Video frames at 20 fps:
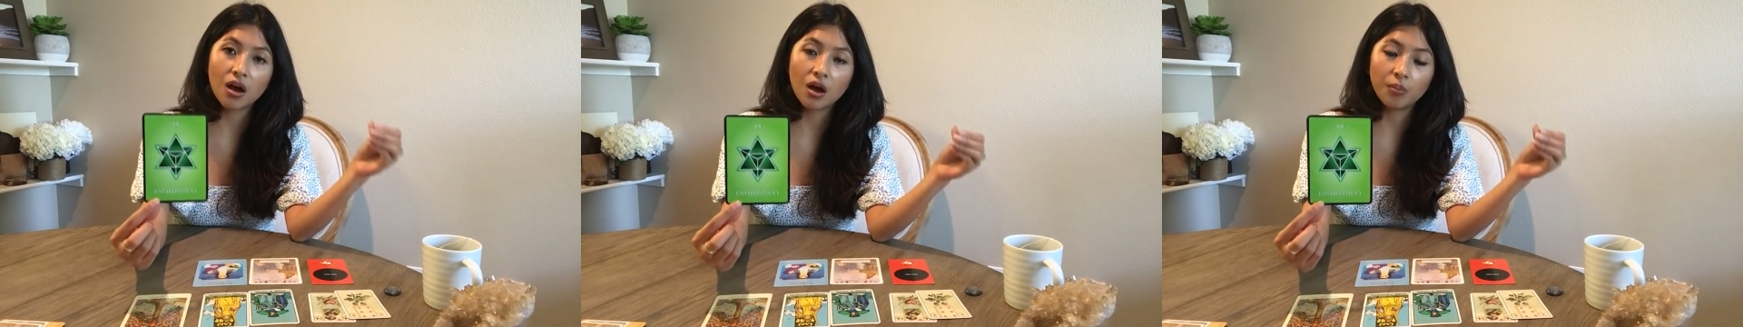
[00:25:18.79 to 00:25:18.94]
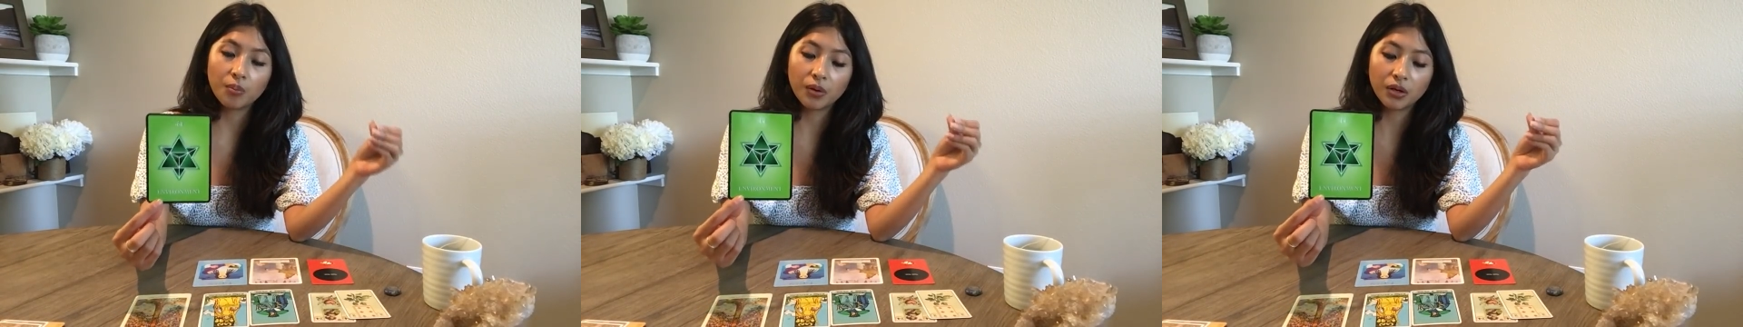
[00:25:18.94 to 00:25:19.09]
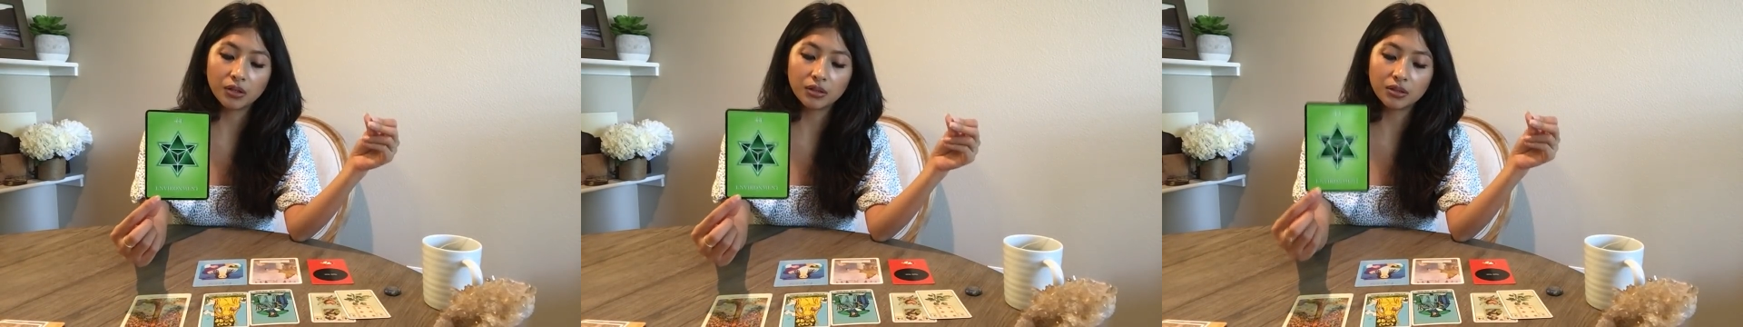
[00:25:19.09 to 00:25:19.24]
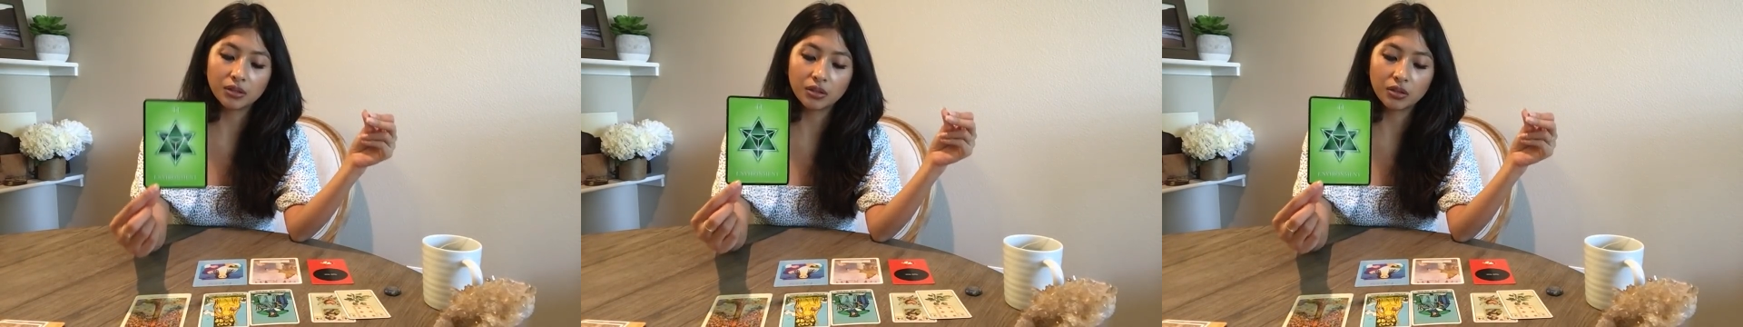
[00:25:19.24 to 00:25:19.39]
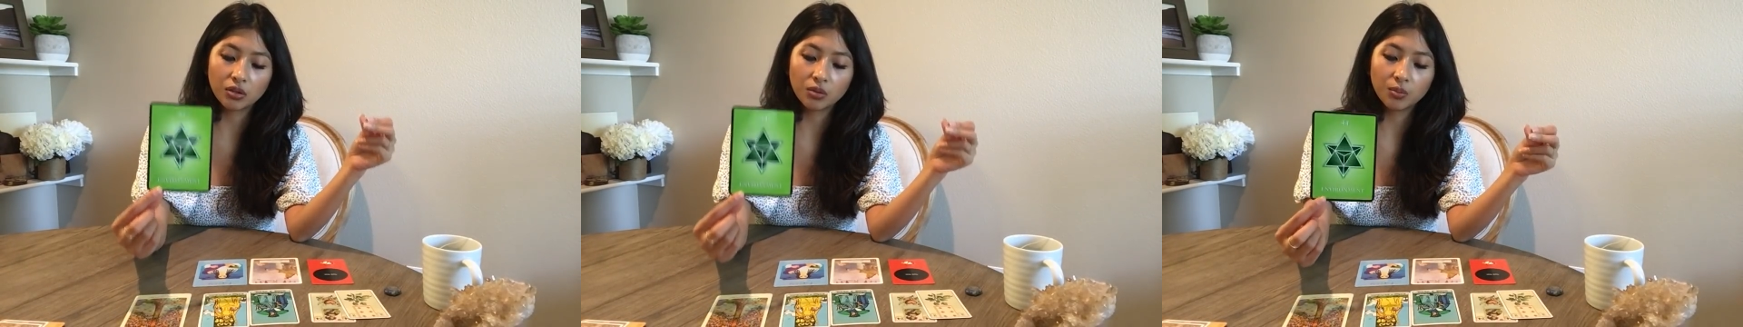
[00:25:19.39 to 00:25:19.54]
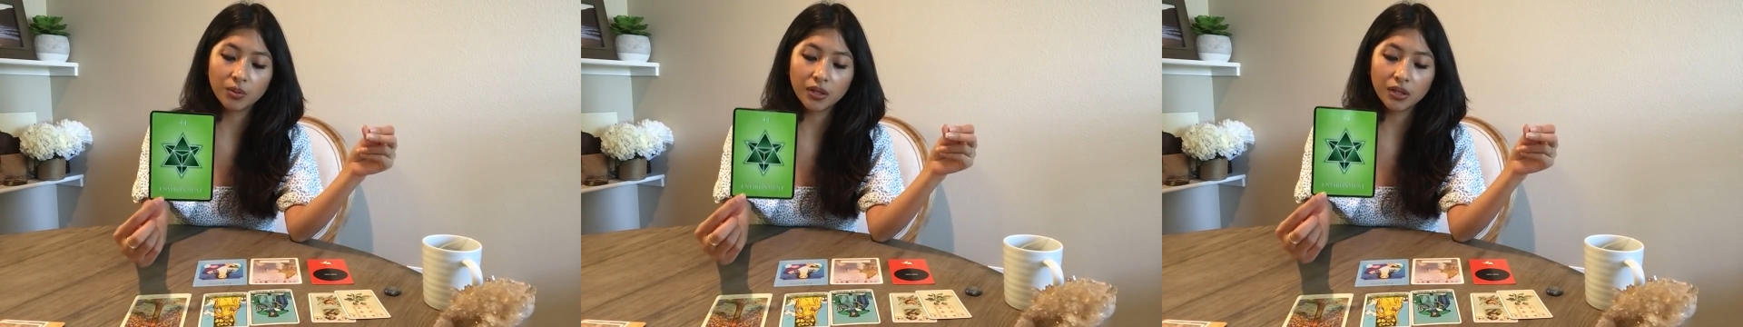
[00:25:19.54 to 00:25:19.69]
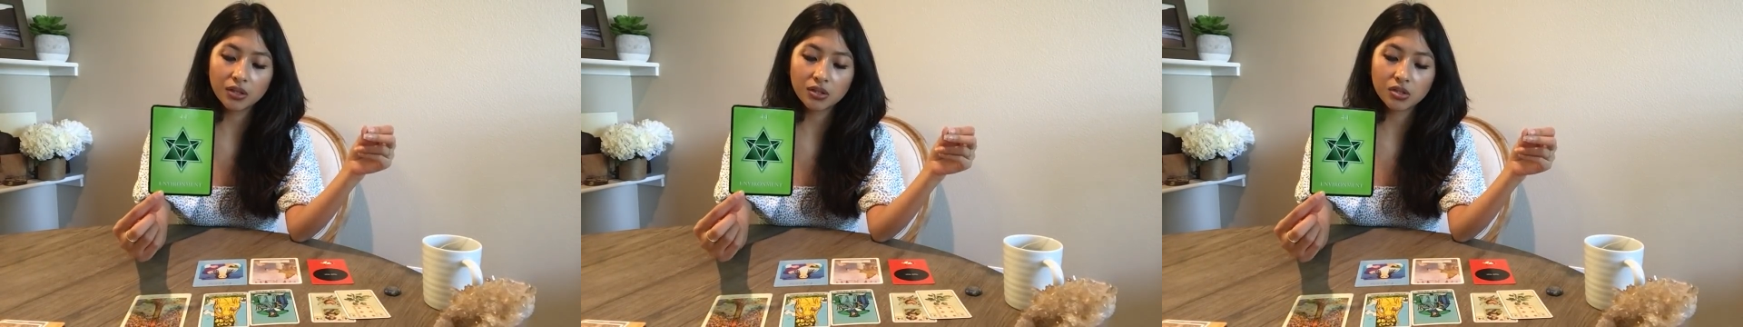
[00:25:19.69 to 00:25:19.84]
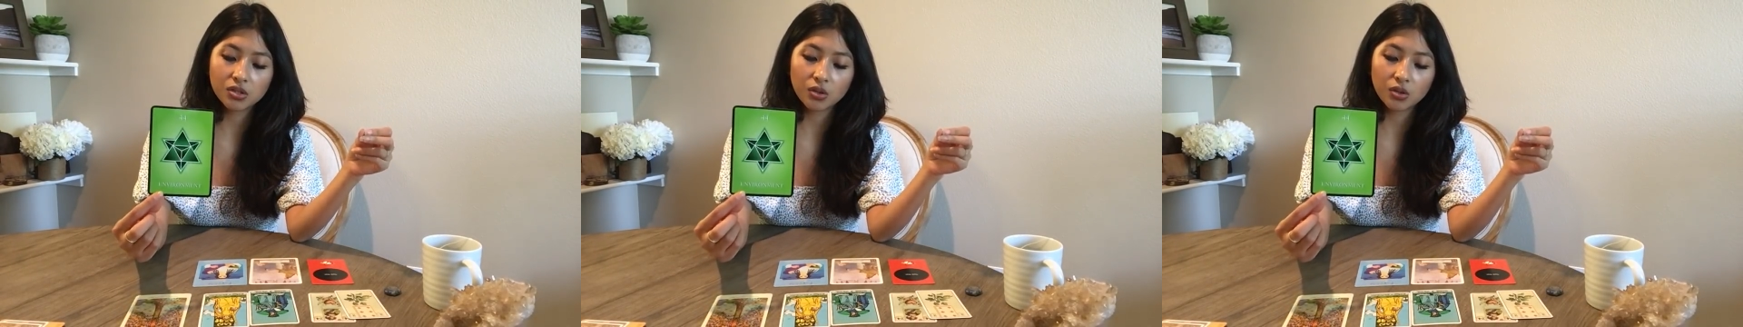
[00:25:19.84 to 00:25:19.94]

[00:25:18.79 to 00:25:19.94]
up a little bit.